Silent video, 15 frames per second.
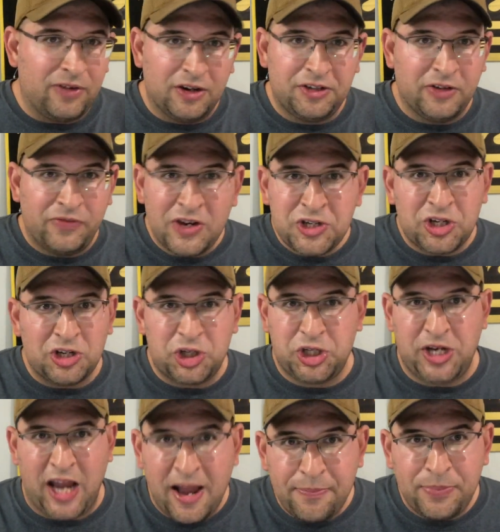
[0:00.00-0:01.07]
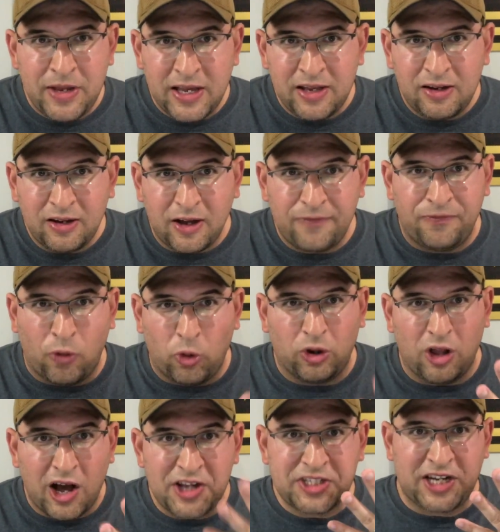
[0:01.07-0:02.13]
division champion, a
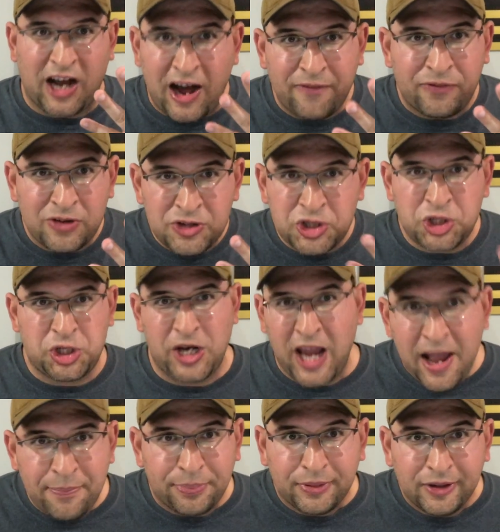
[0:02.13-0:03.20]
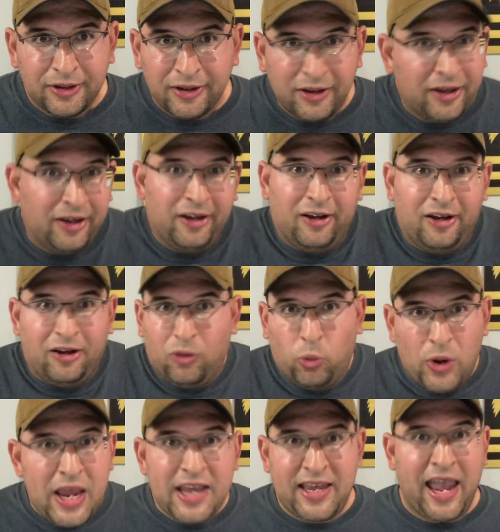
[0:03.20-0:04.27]
4-loss conference champ?
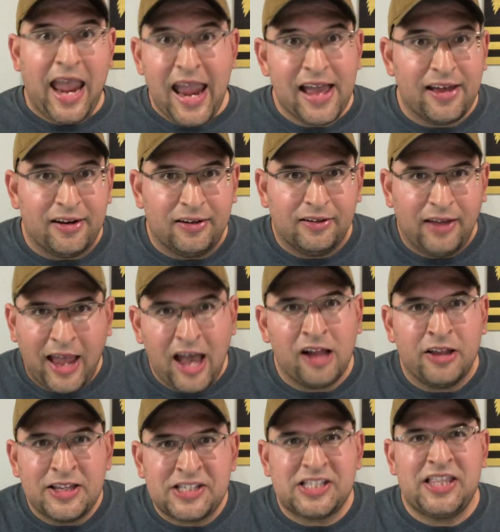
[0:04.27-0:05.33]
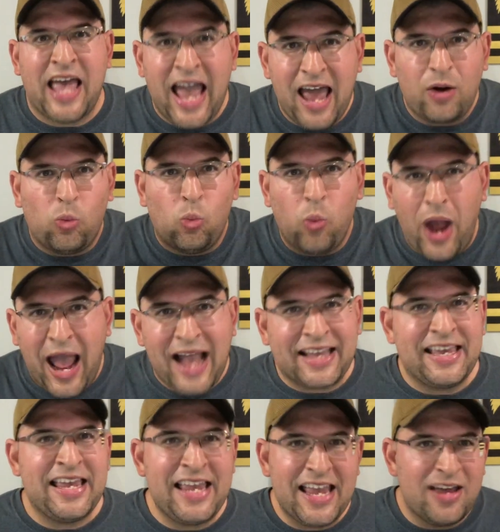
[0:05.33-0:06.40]
We can. Hell, it's that
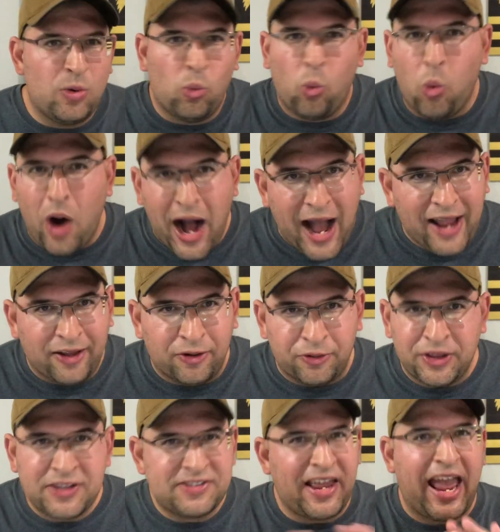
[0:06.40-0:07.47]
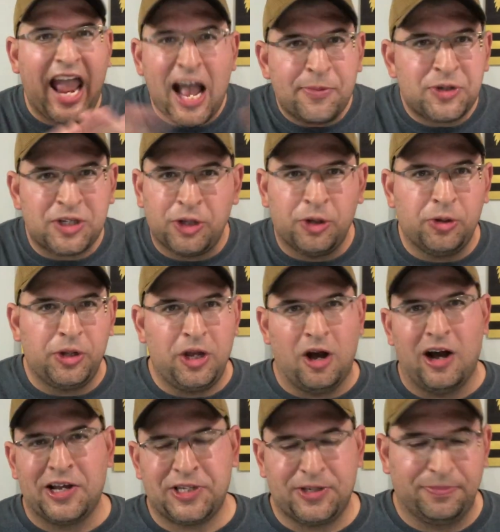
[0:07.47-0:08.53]
wacky and wild. It's absolutely
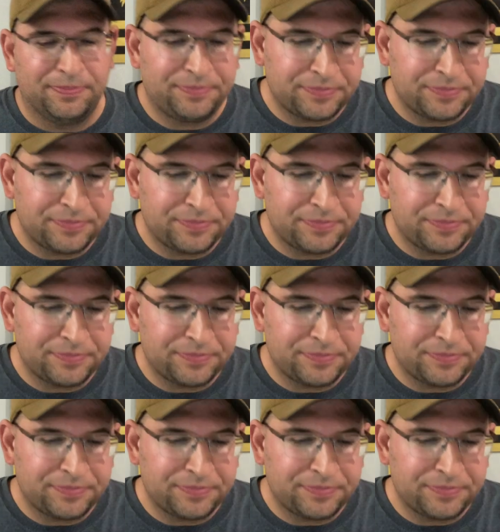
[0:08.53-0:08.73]
awesome.